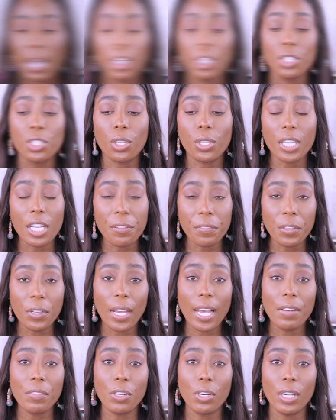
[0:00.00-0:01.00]
So if you
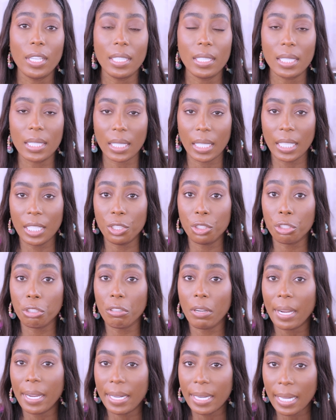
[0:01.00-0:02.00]
have oily skin,
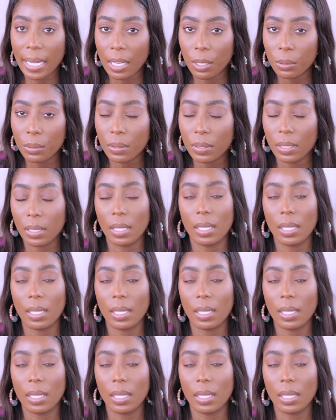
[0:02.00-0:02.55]
try it out